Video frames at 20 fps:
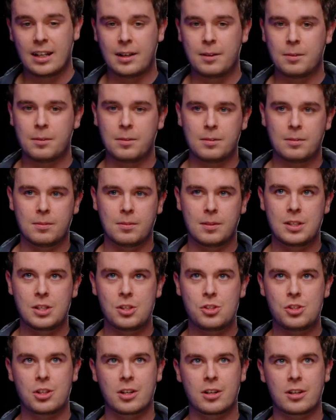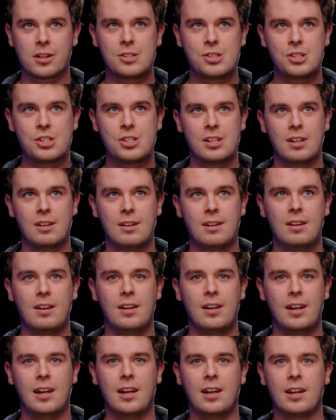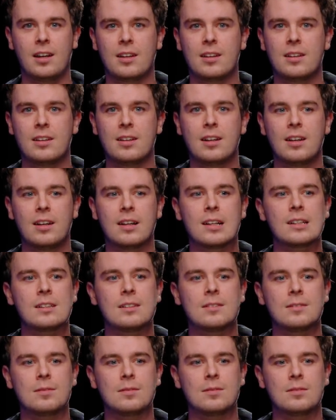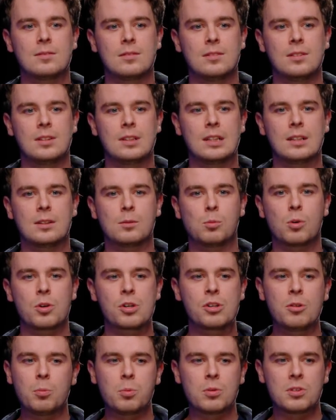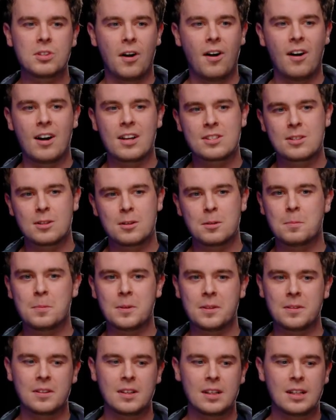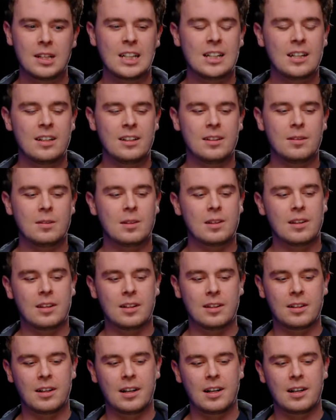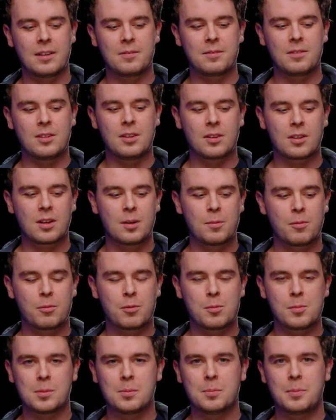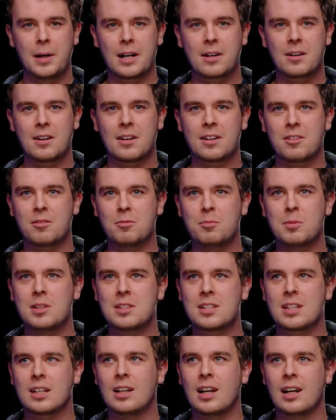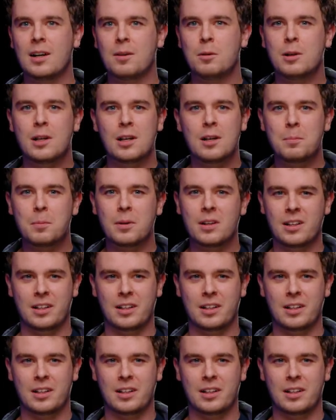I went to church, and the worship was awesome, and Coming from a background of music, I went up and